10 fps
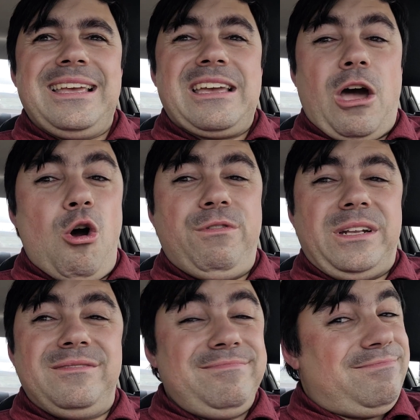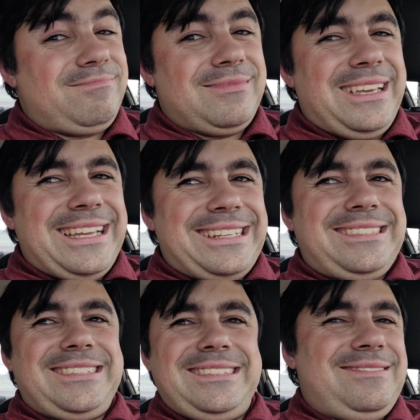COVID.
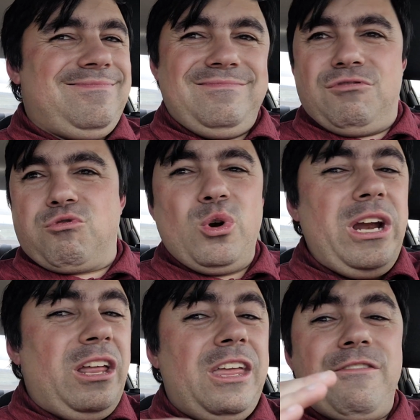It's really